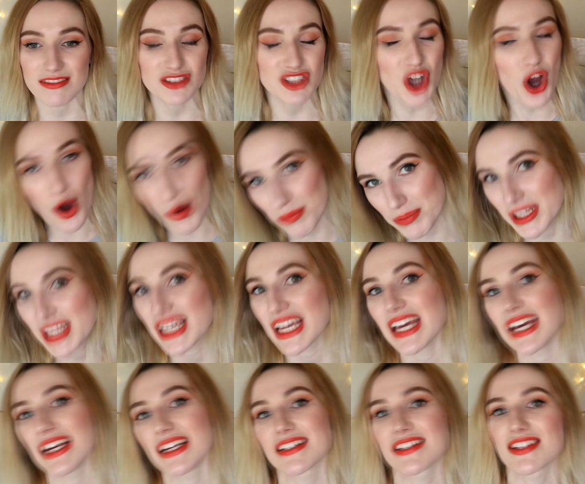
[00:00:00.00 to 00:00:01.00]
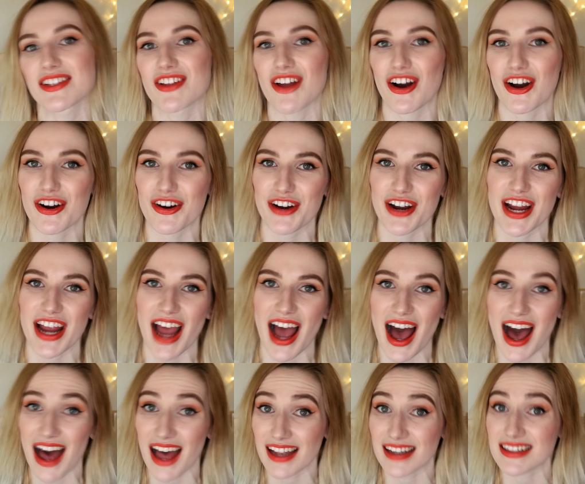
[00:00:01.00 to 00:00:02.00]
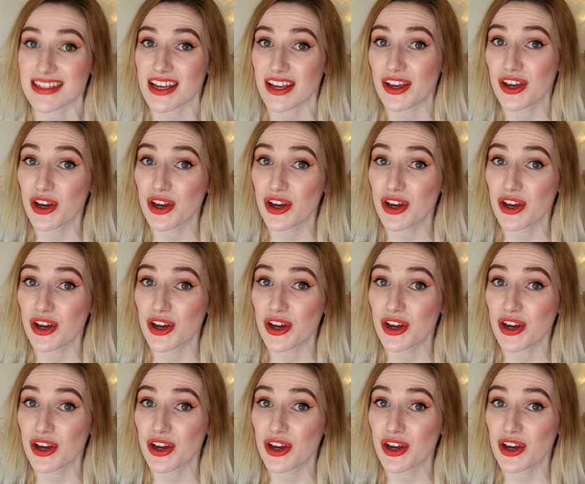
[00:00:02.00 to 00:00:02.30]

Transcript: complicated story, and